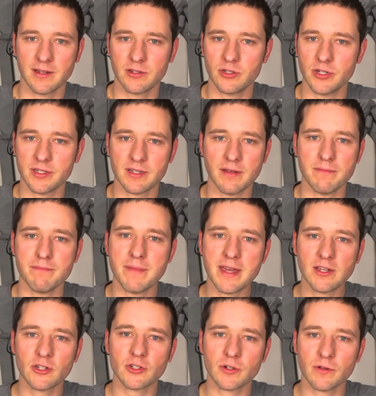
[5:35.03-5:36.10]
Just
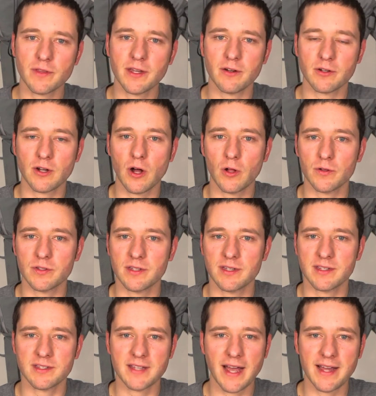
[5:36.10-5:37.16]
make sure that your collar's
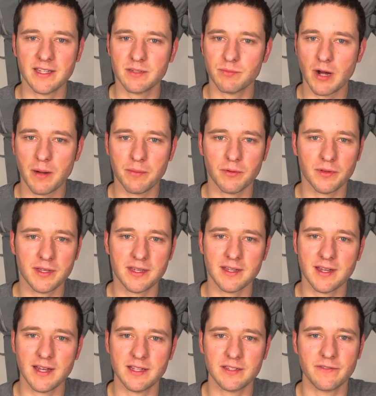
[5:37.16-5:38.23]
sized properly.
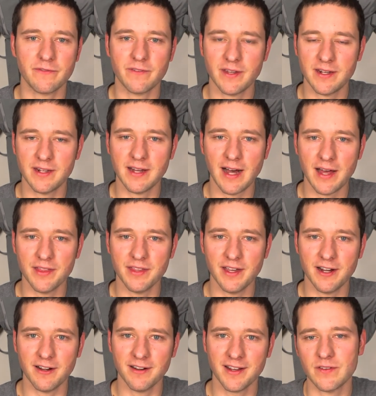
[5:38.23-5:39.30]
It's fitted on
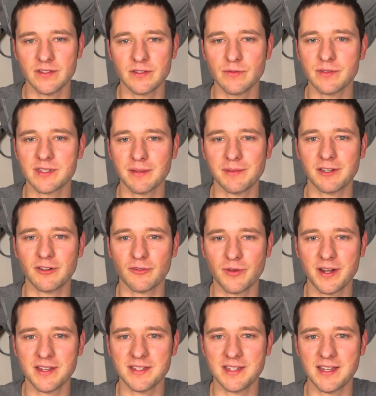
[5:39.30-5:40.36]
there. If he's doing something
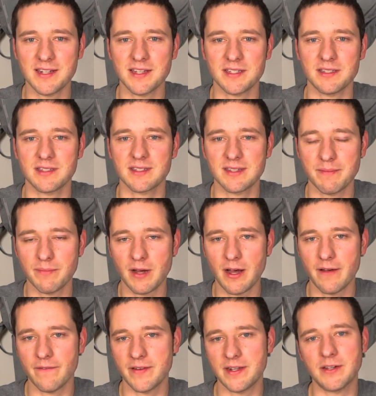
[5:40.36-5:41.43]
crazy, it doesn't slip
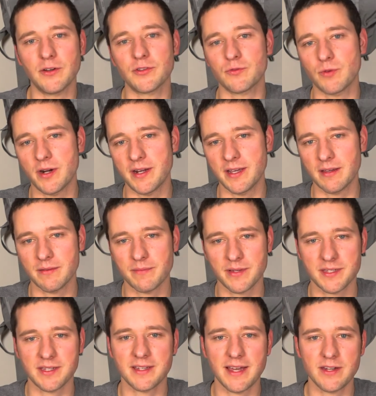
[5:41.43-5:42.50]
off and he goes running,
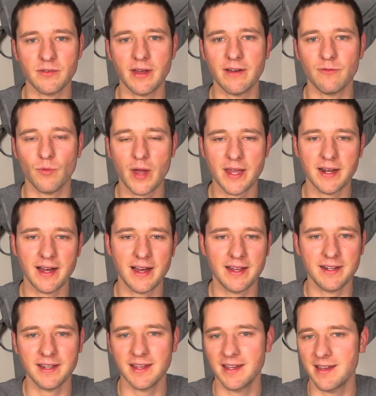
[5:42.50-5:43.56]
because again, you'll have weight
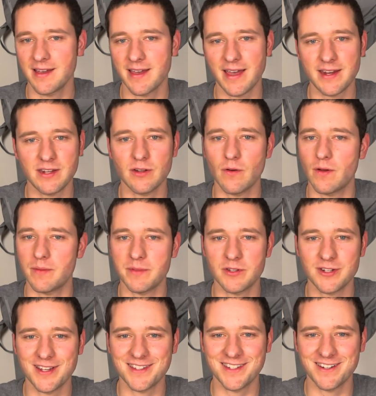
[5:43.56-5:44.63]
on and you don't want to be
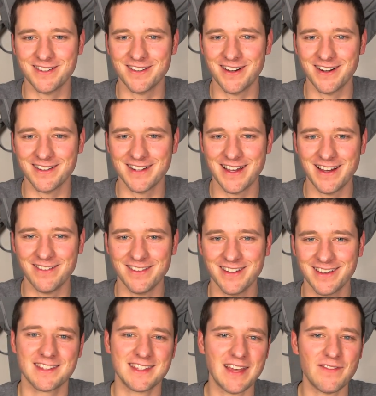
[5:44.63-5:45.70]
chasing your dog down.
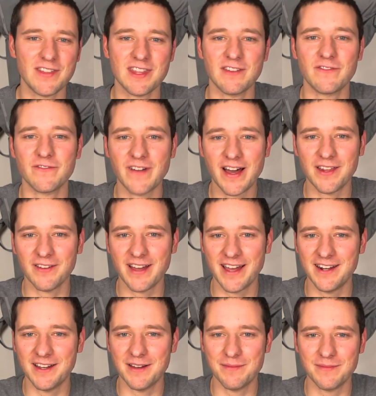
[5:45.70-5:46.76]
Seventh and final
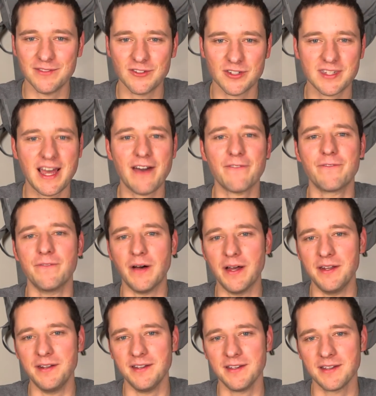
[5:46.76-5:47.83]
item, just have
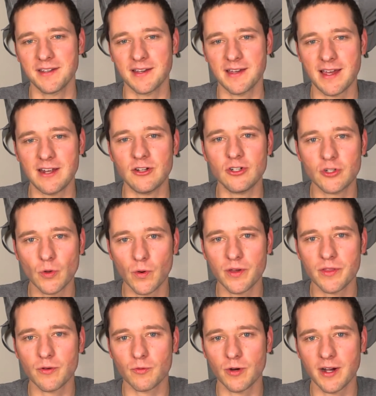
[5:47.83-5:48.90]
fun. Enjoy
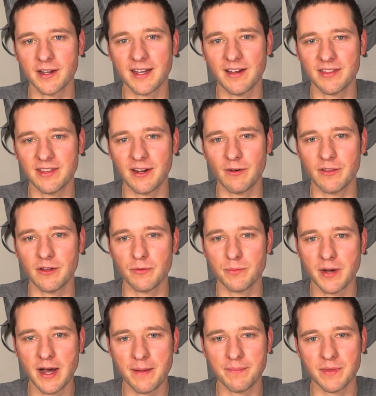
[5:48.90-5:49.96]
the ruck out there with your
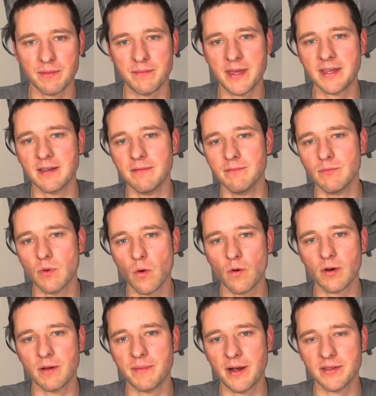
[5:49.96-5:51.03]
pup. Make it
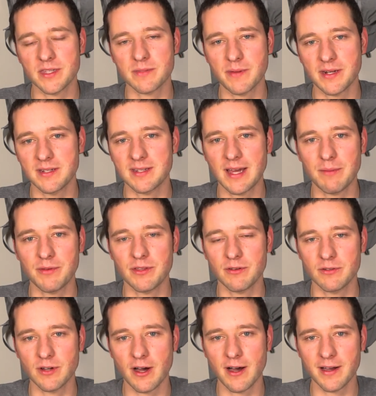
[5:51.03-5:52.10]
more about spending time with your
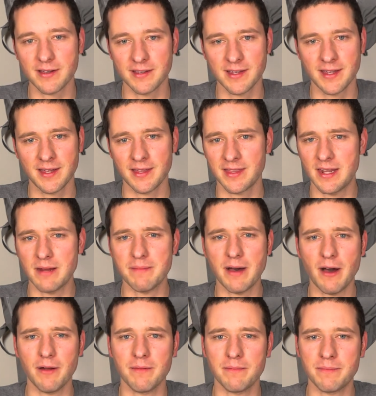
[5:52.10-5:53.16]
dog than
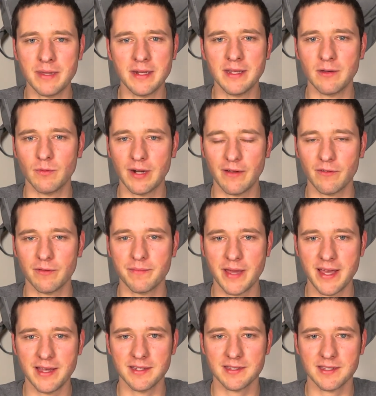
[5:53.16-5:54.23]
about beating whatever
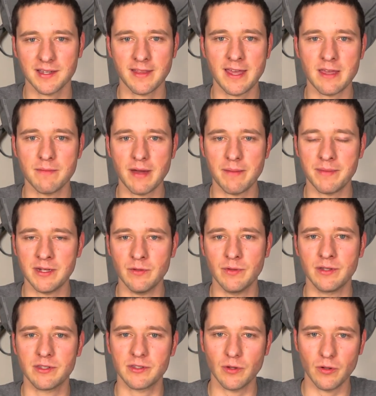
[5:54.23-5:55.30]
pace that you might be
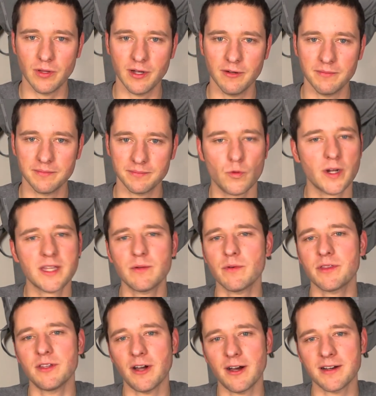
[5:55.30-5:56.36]
doing solo. Rucking
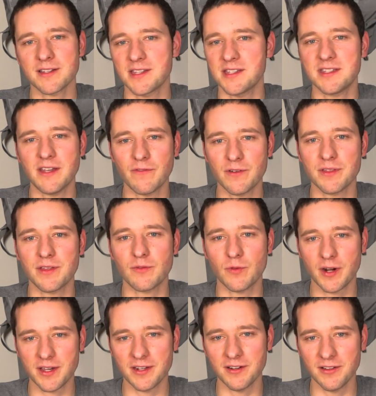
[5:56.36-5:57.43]
with dogs is different than
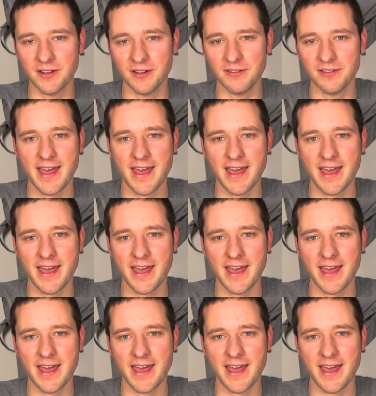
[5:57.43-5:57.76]
rucking alone.